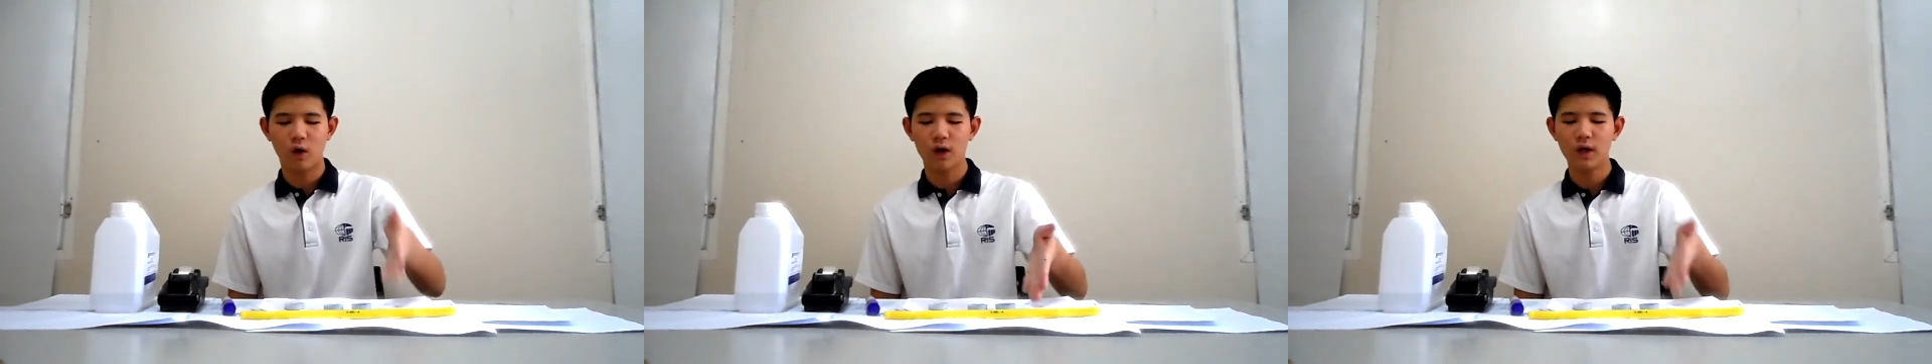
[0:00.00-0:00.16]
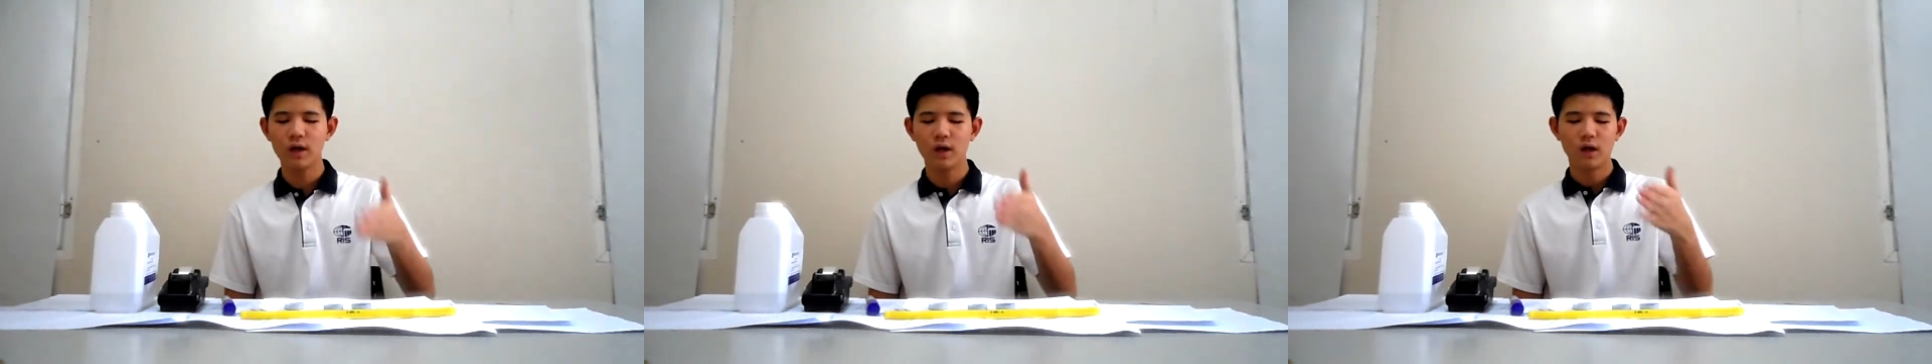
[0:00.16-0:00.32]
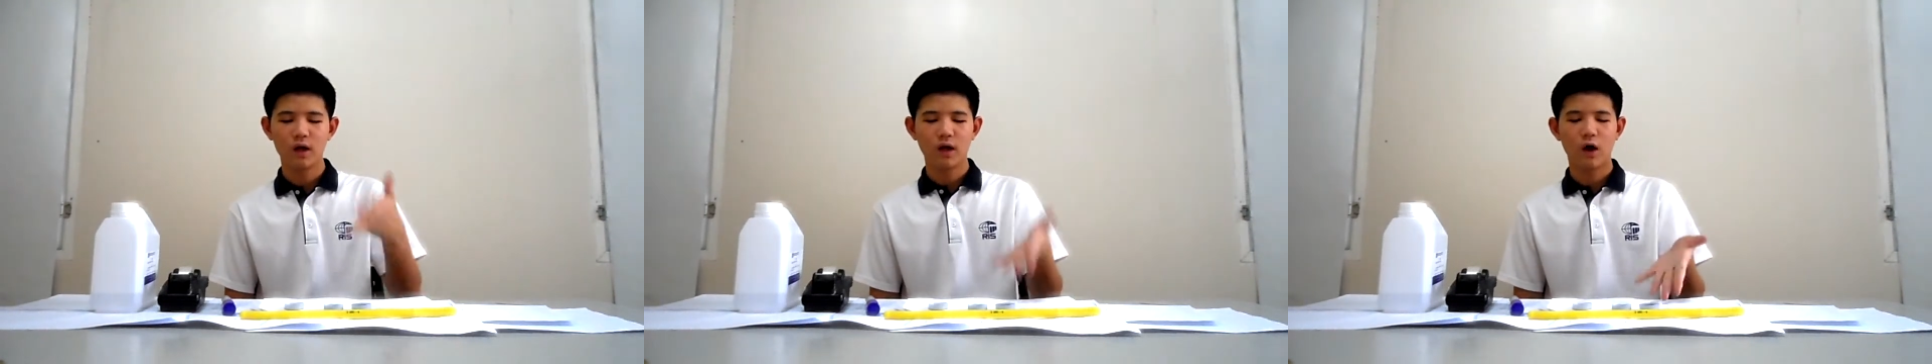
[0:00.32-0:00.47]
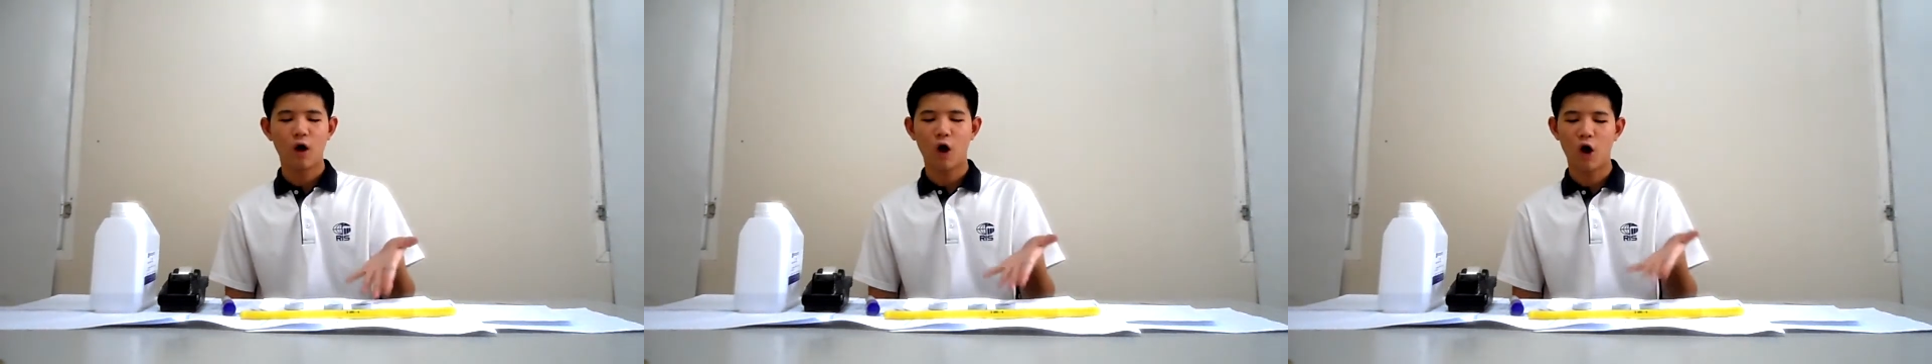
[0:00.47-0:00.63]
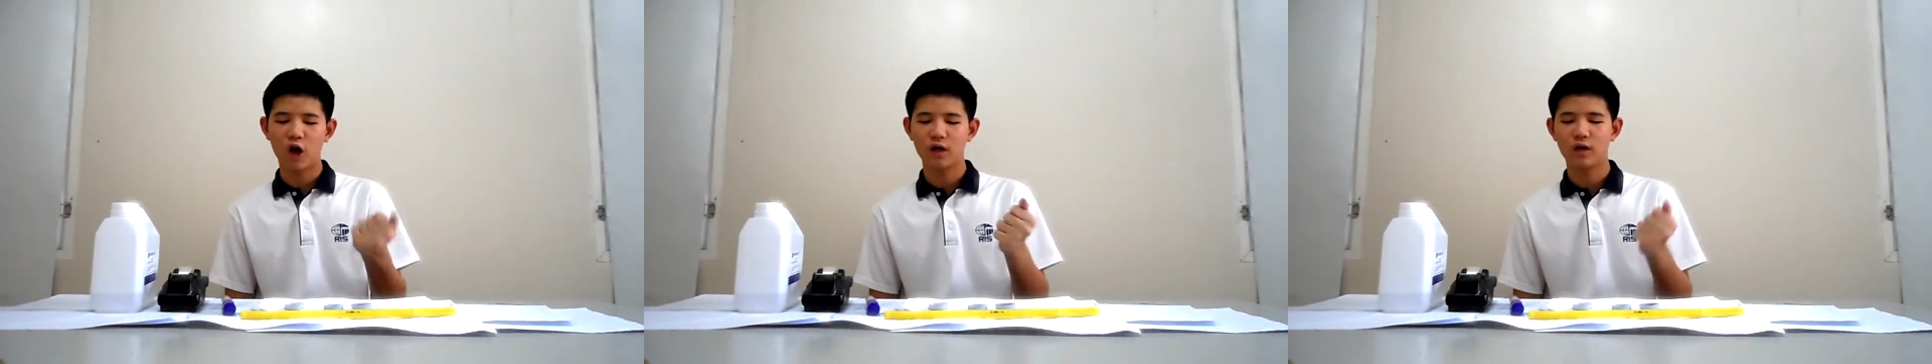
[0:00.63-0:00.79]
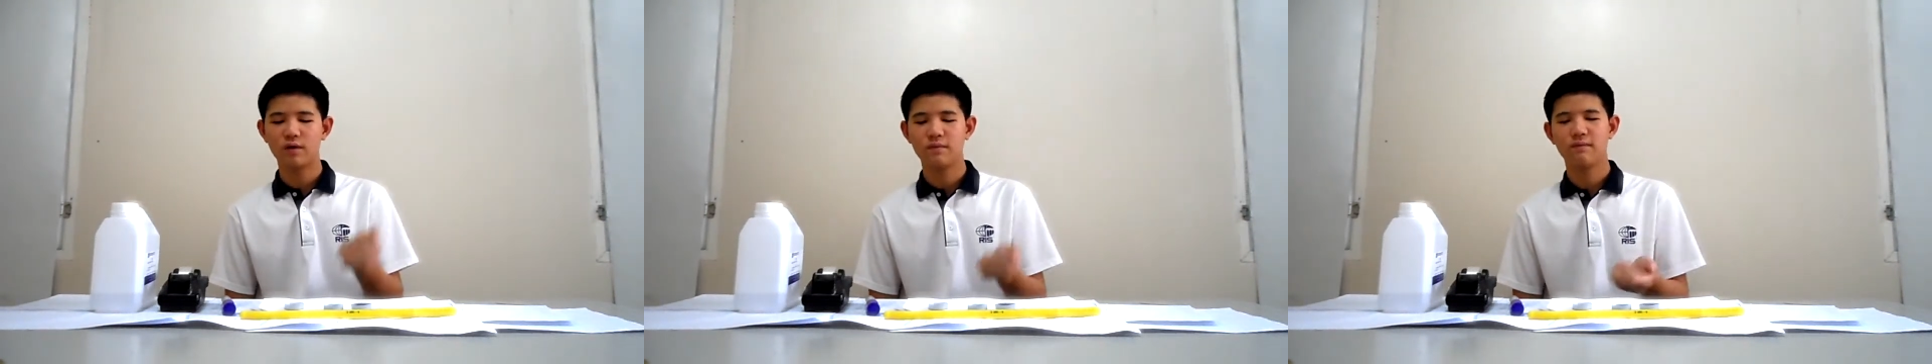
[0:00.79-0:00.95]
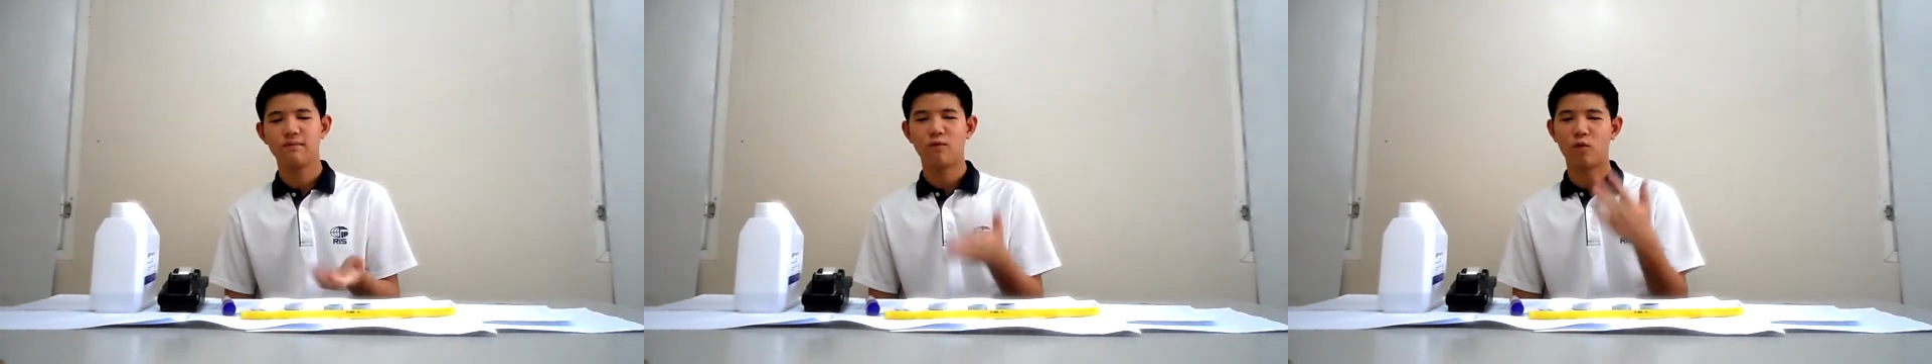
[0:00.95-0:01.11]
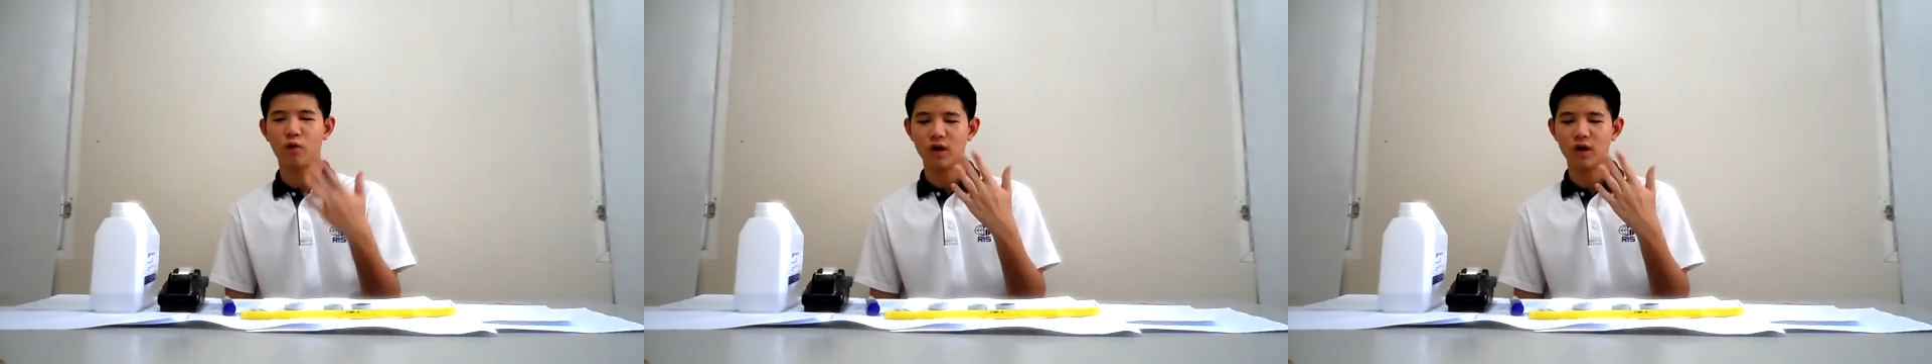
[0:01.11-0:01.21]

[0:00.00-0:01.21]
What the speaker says: one hot,